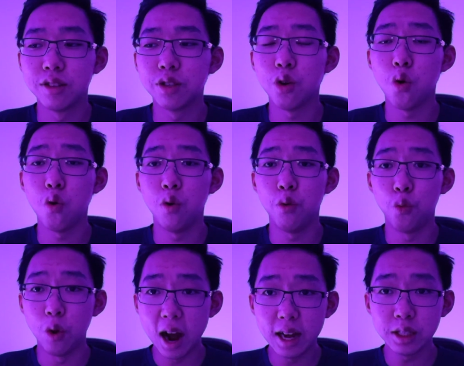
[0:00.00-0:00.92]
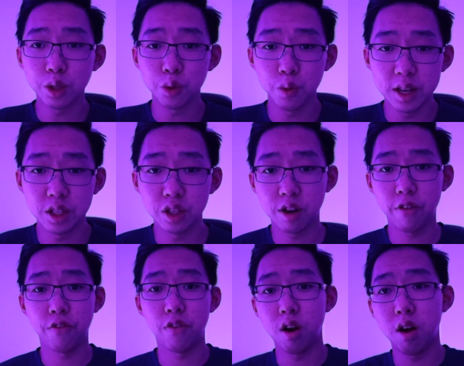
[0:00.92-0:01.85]
So I switched
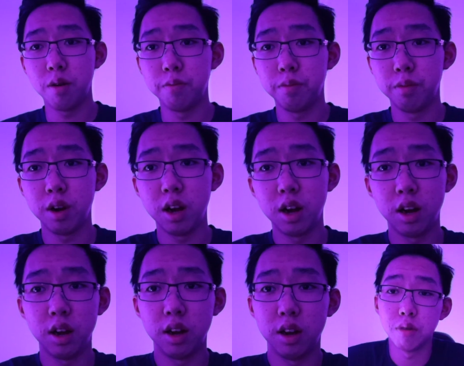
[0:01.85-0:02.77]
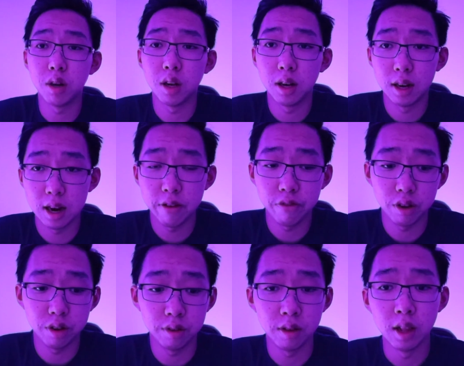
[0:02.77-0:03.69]
from
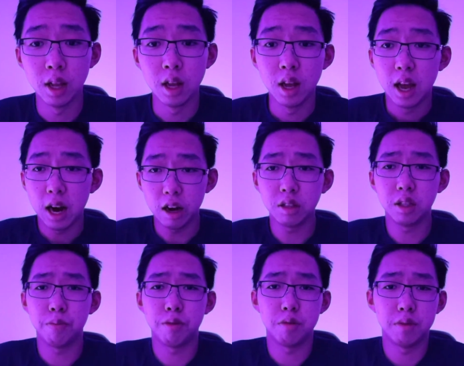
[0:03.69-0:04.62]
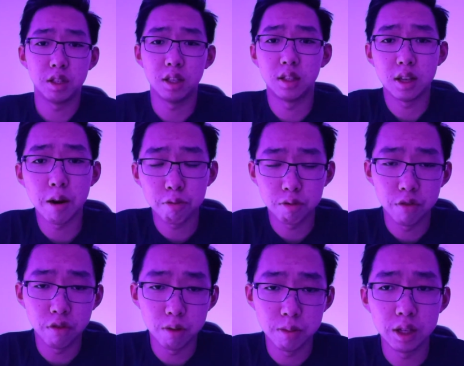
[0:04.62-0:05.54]
11. Everything pretty much is an upgrade
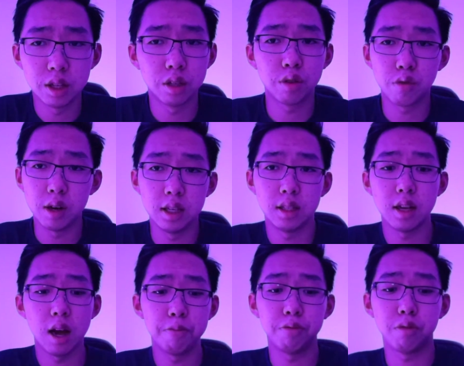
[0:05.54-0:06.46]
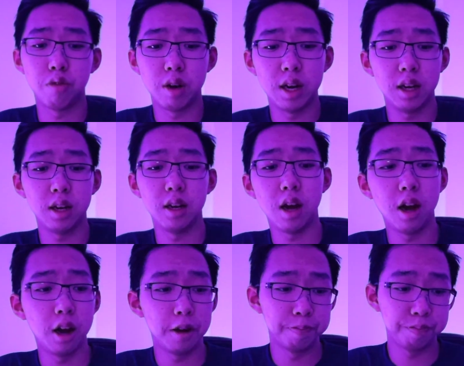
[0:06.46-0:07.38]
for me. The screen is an upgrade,
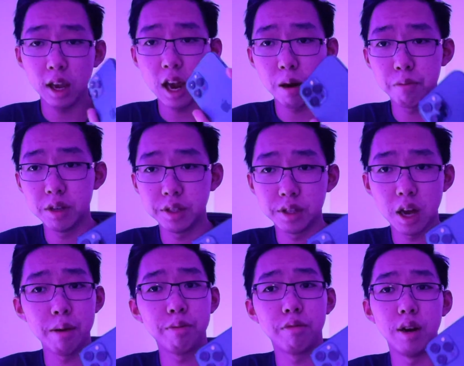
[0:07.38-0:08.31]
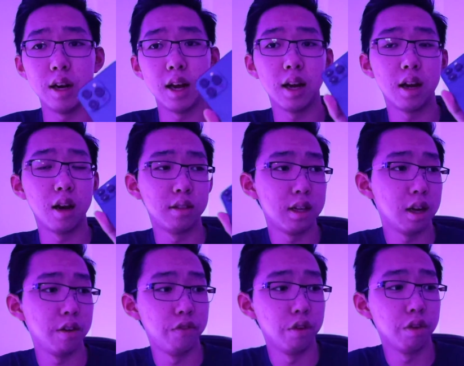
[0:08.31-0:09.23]
camera is an upgrade. I got
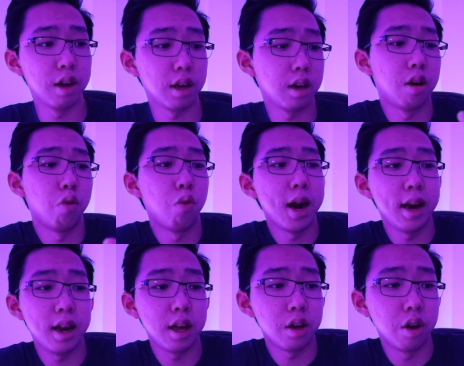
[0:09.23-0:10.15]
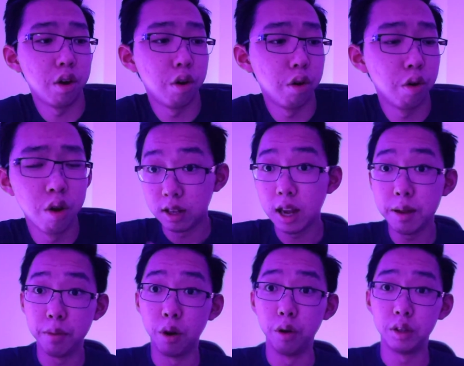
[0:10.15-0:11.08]
telephoto, I got wide angle,
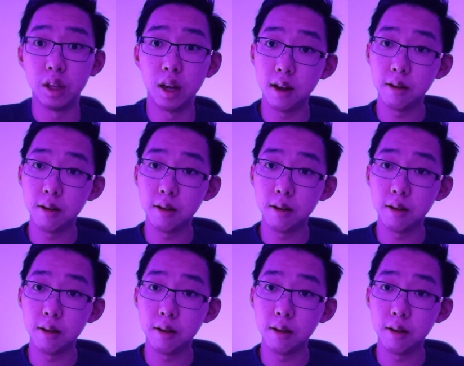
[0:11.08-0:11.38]
night mode.